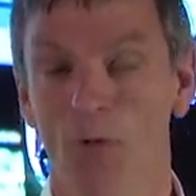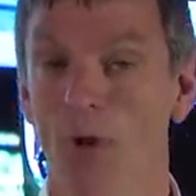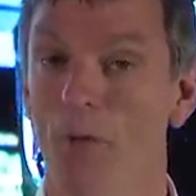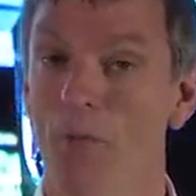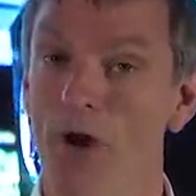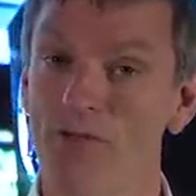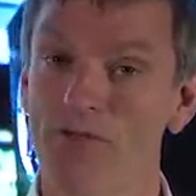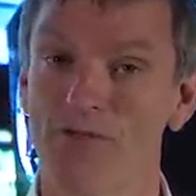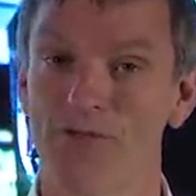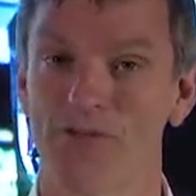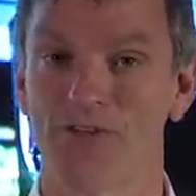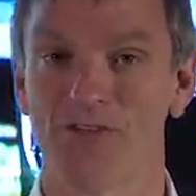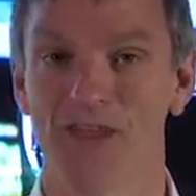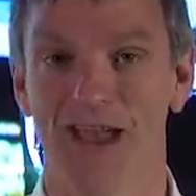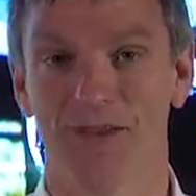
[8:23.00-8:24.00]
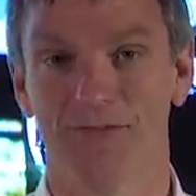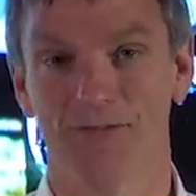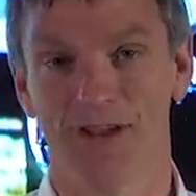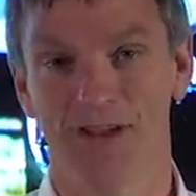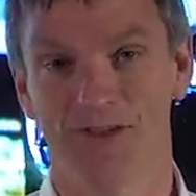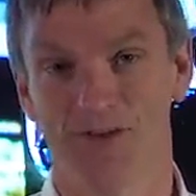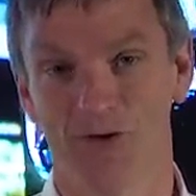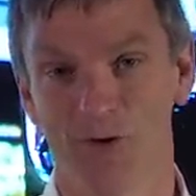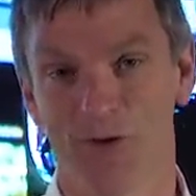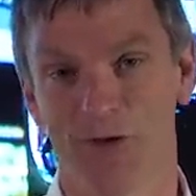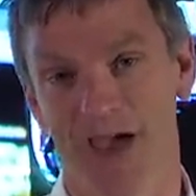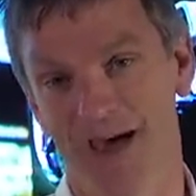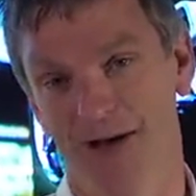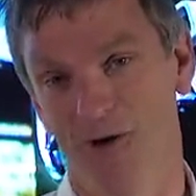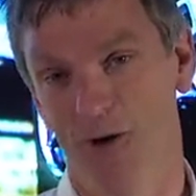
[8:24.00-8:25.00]
Well, most of us thankfully do
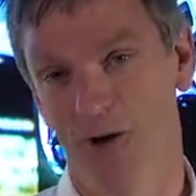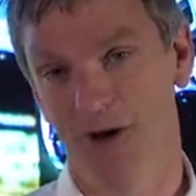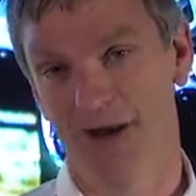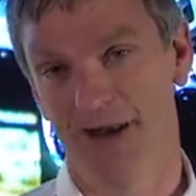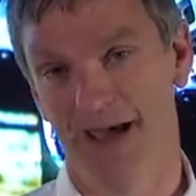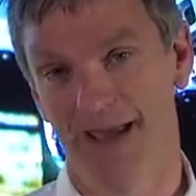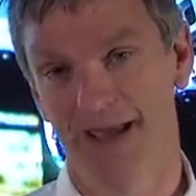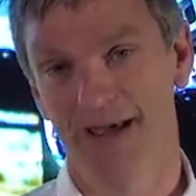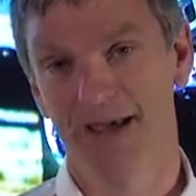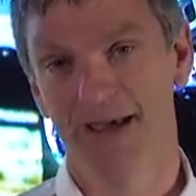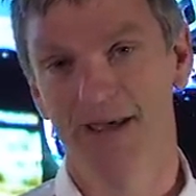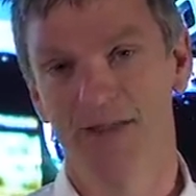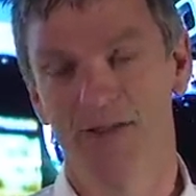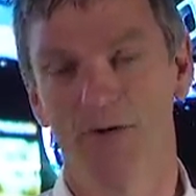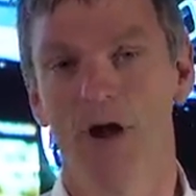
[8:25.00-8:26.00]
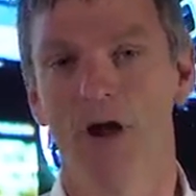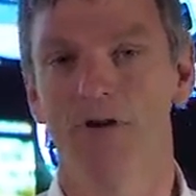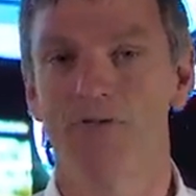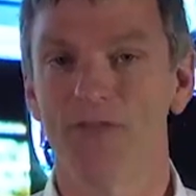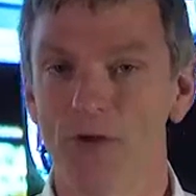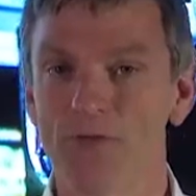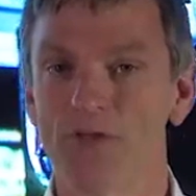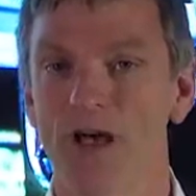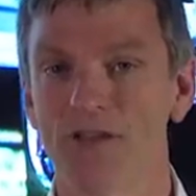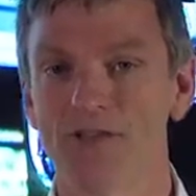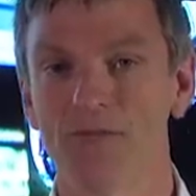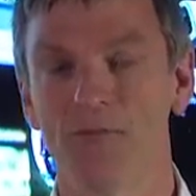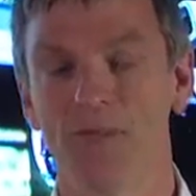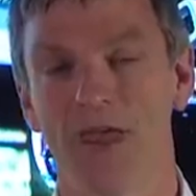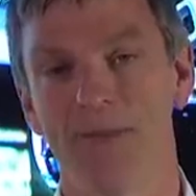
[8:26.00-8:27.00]
get a holiday. There are a few
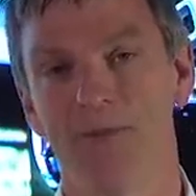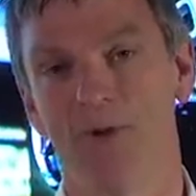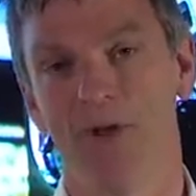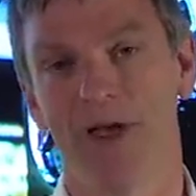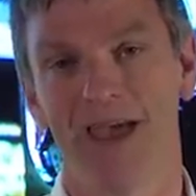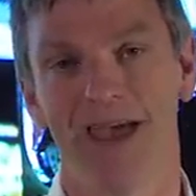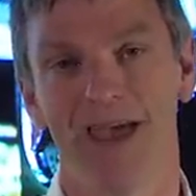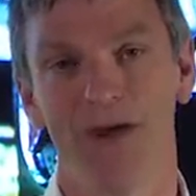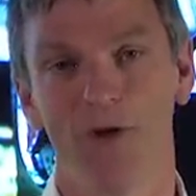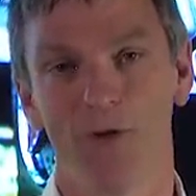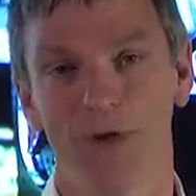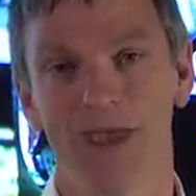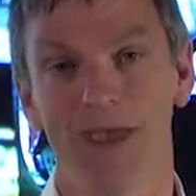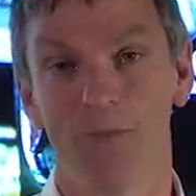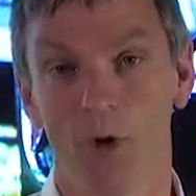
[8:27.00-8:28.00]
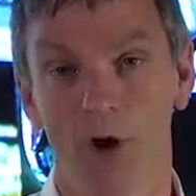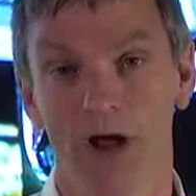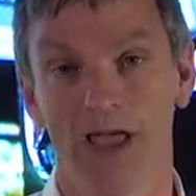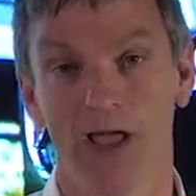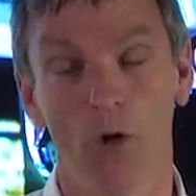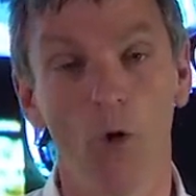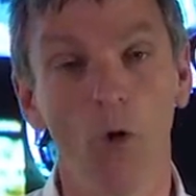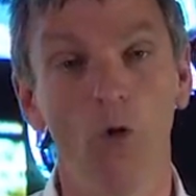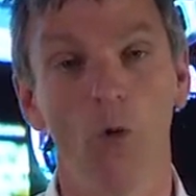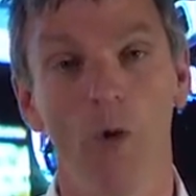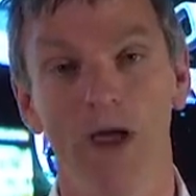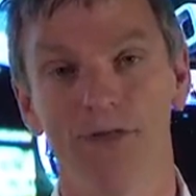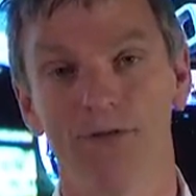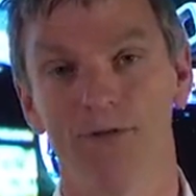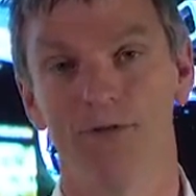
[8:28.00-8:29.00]
dozen people here who keep working all the
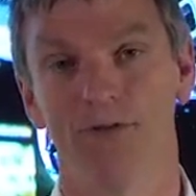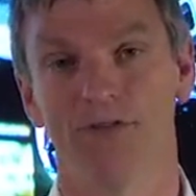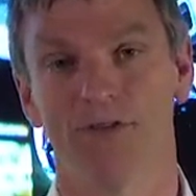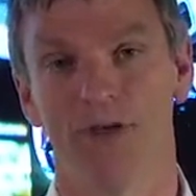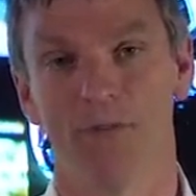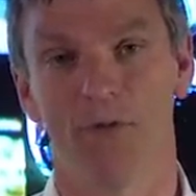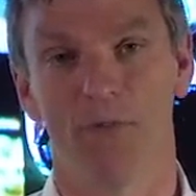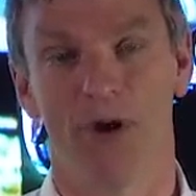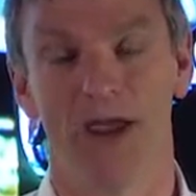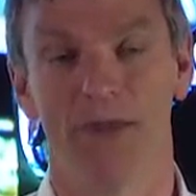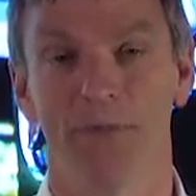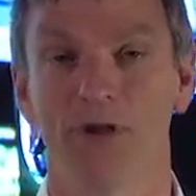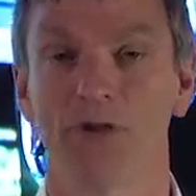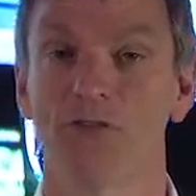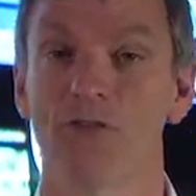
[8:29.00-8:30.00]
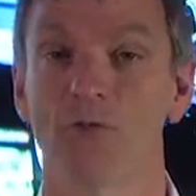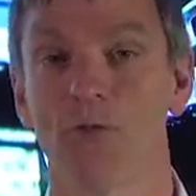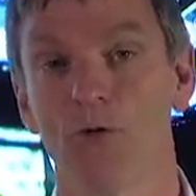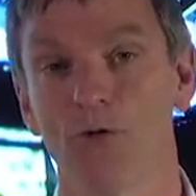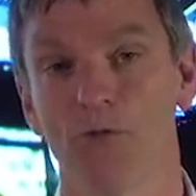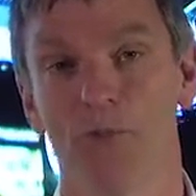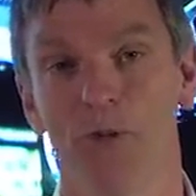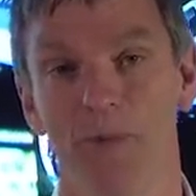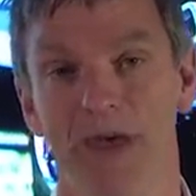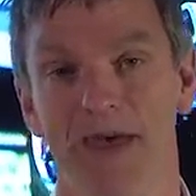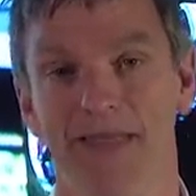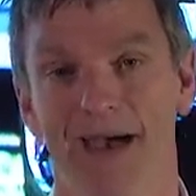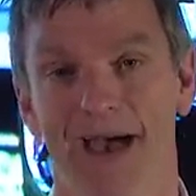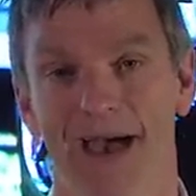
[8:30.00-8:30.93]
way through the summer break because the rules permit